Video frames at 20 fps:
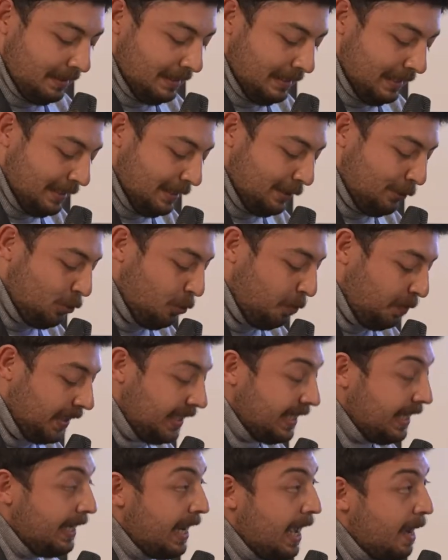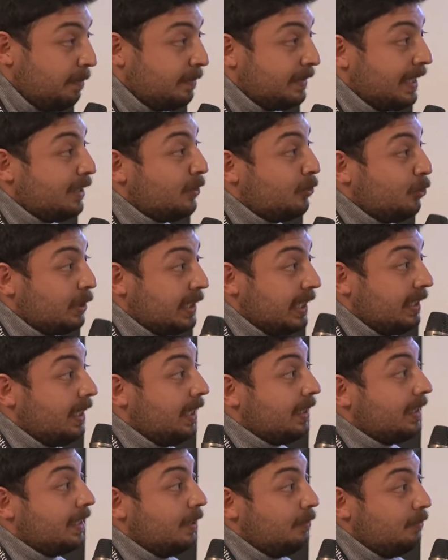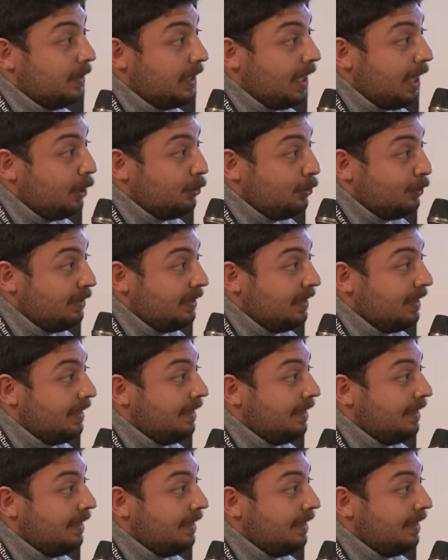to pick an app that you cannot live without,